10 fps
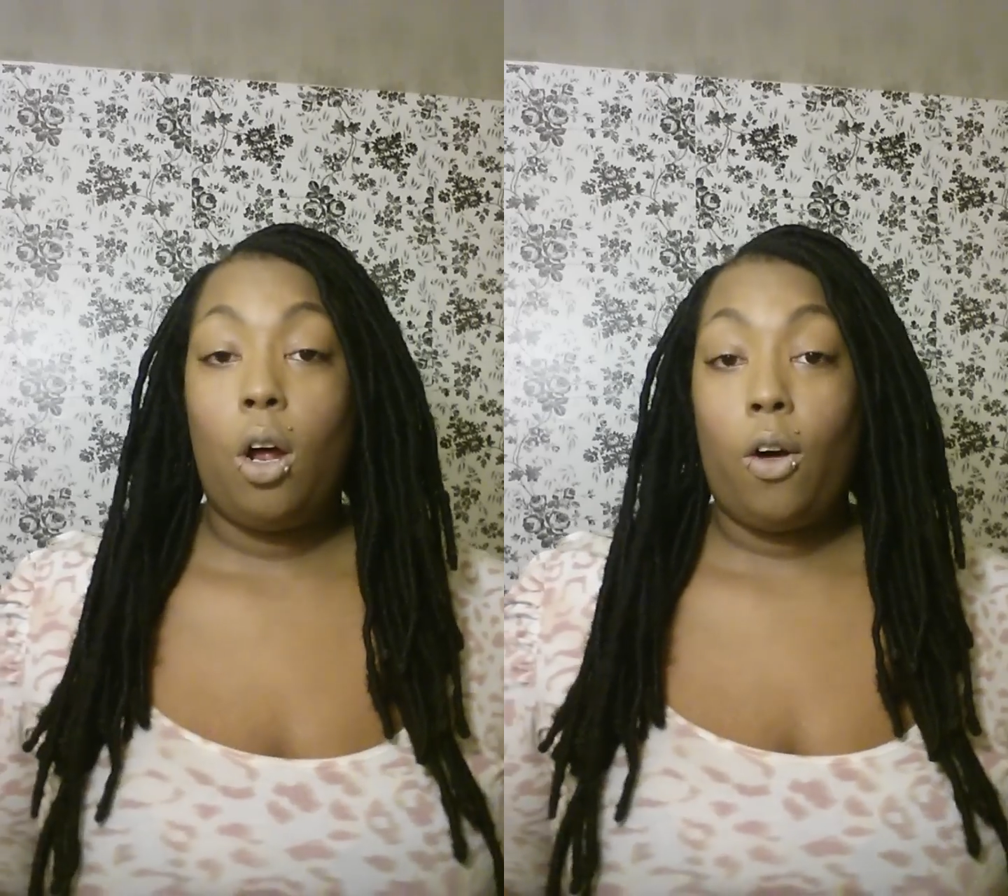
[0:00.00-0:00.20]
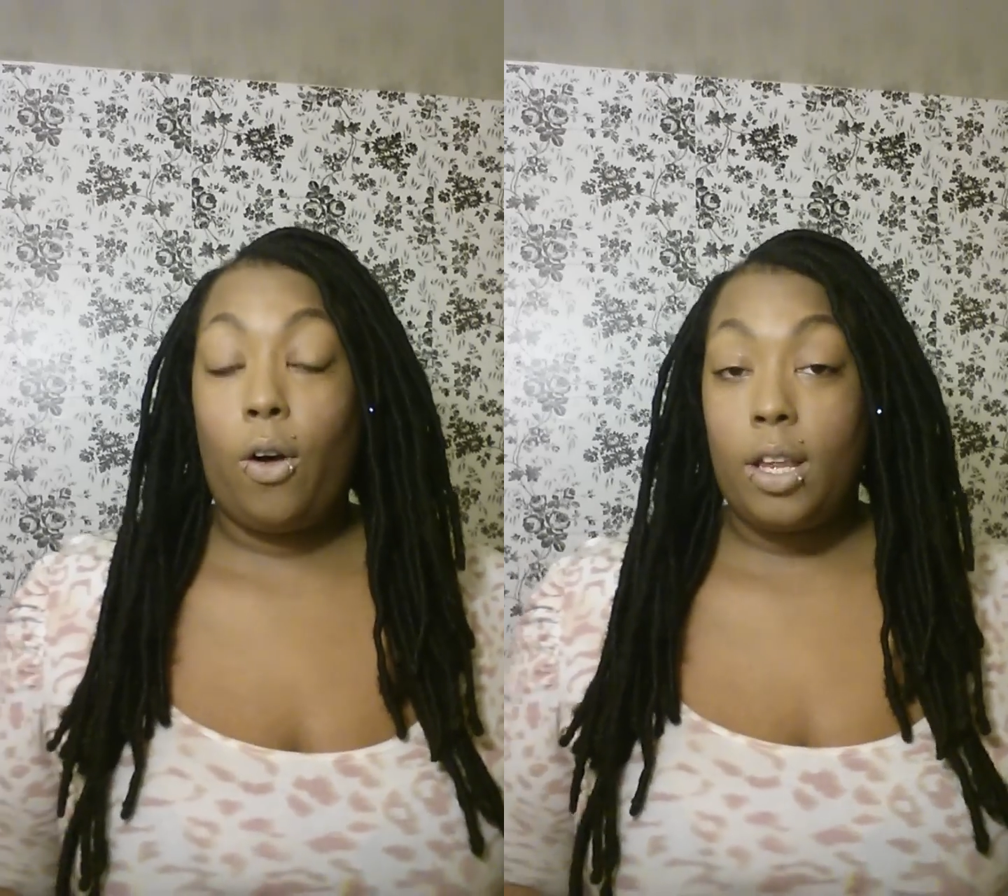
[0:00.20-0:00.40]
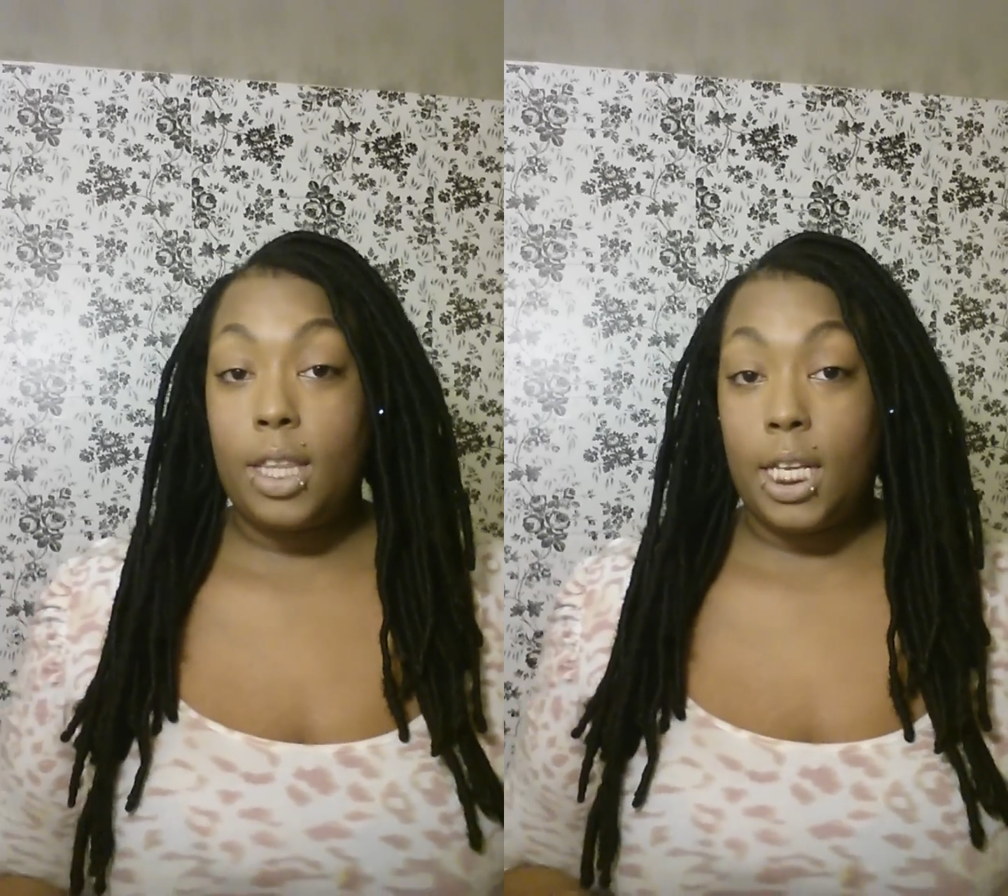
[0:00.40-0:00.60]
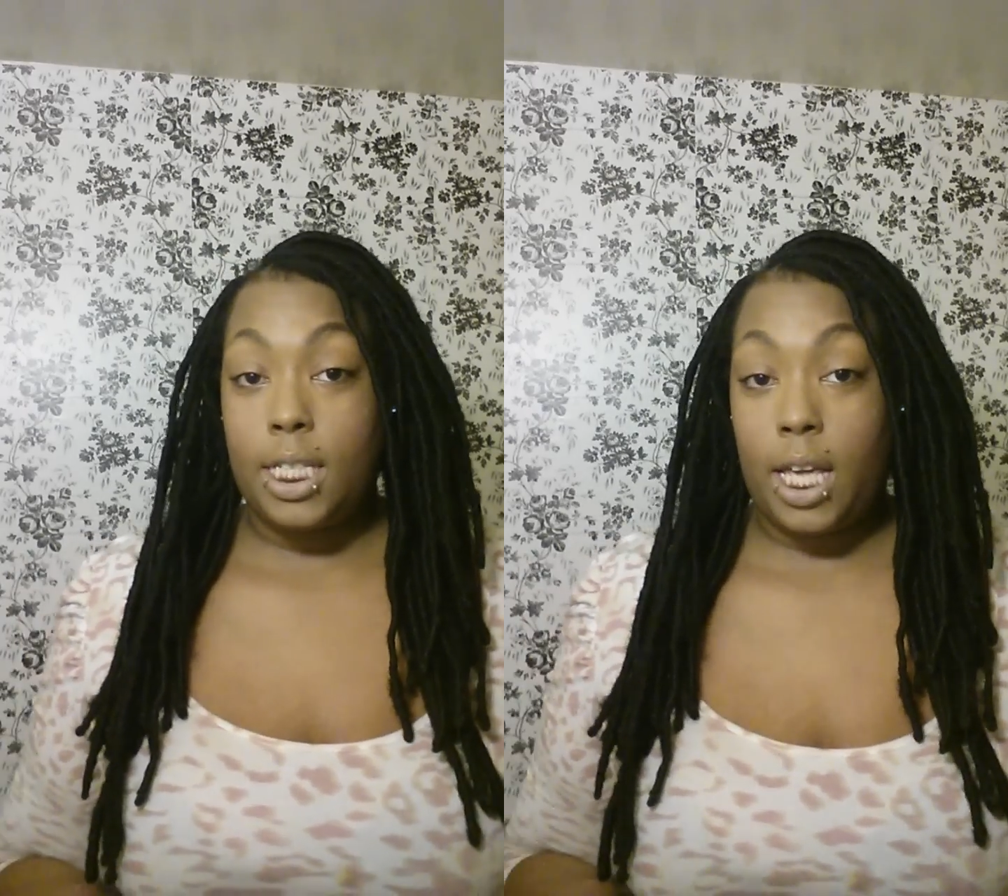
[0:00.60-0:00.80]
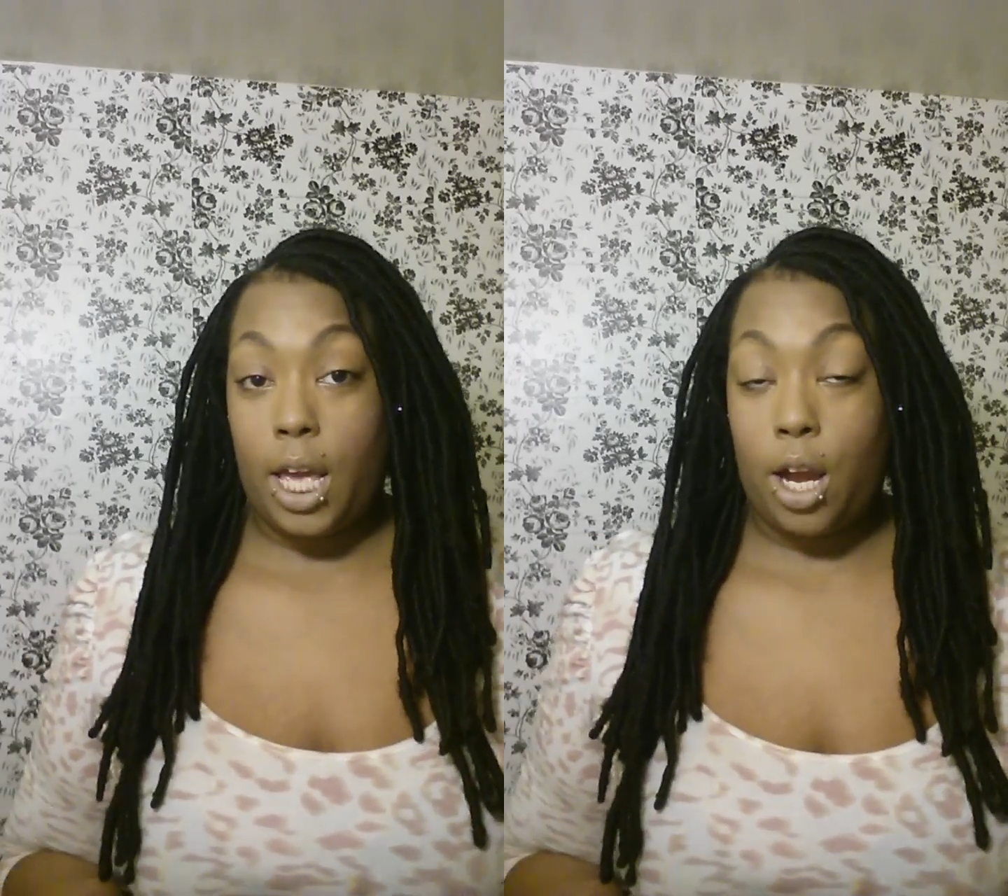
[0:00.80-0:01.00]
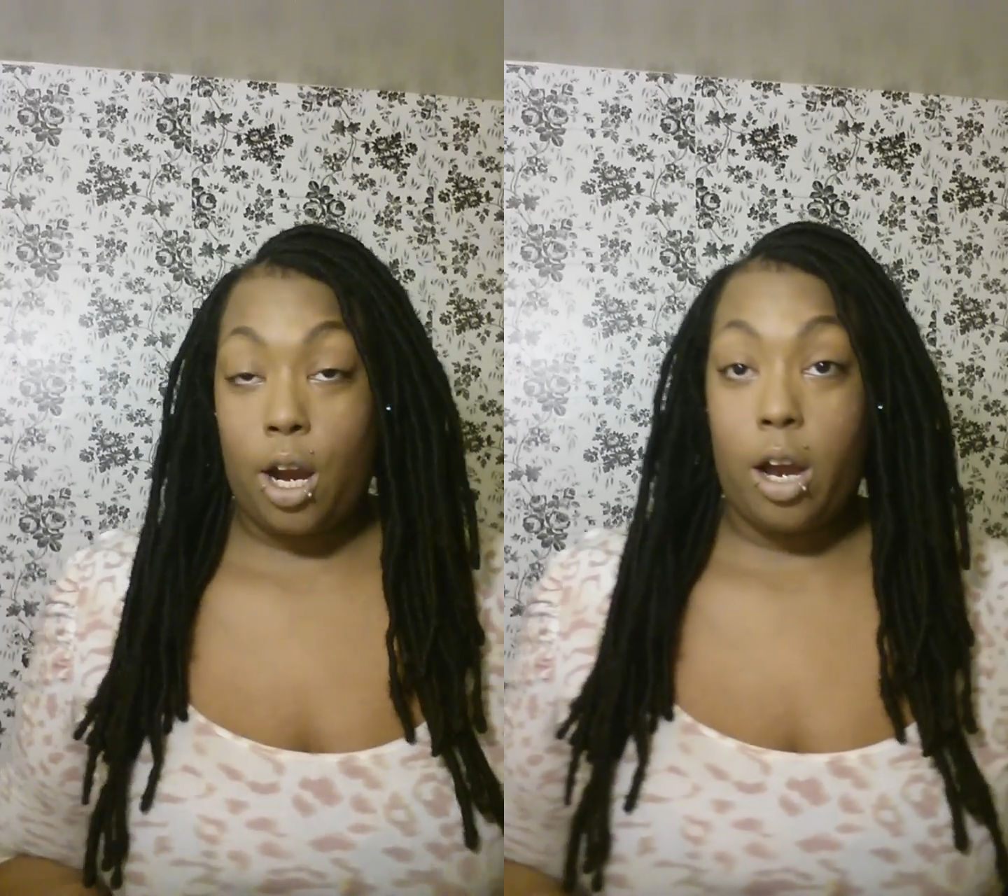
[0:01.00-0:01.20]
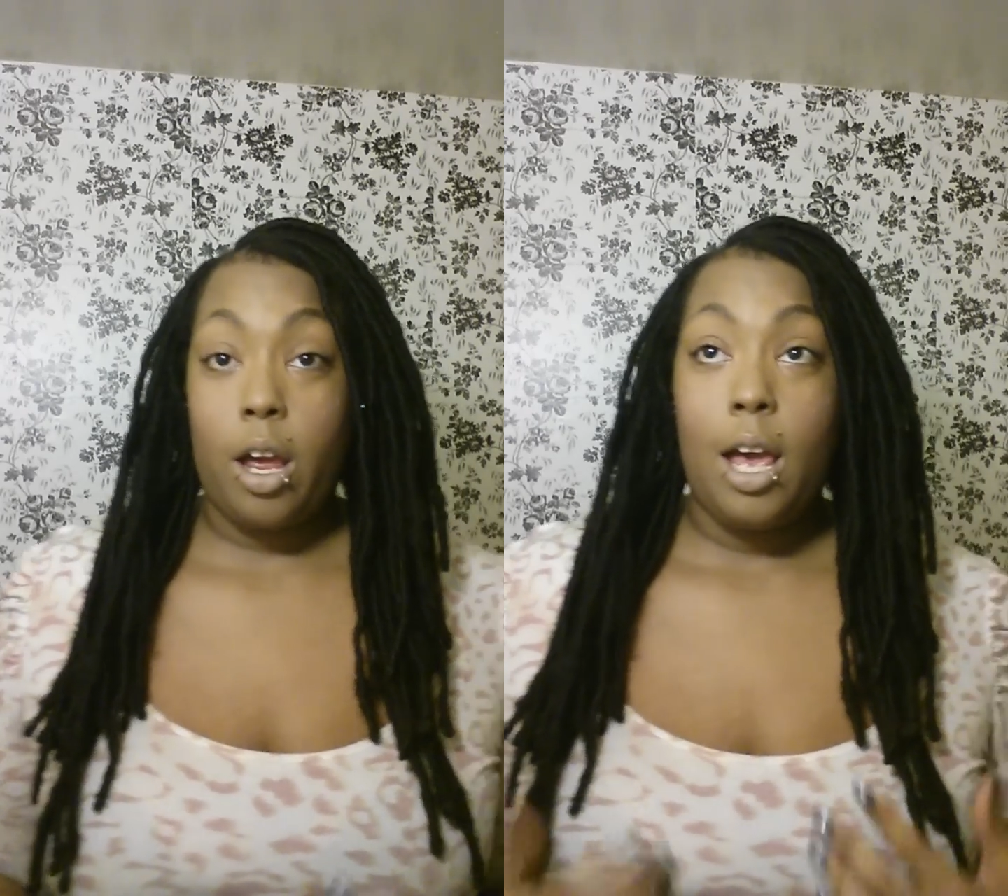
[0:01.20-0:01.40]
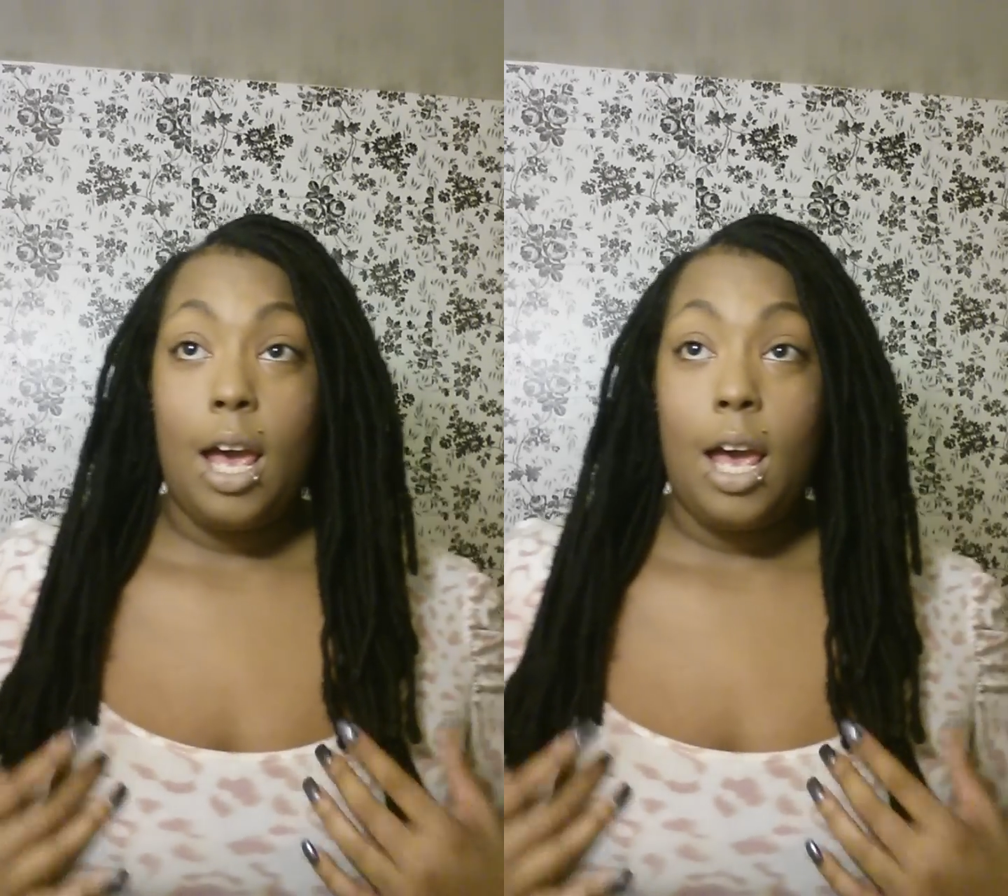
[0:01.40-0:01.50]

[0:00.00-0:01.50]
on this hair.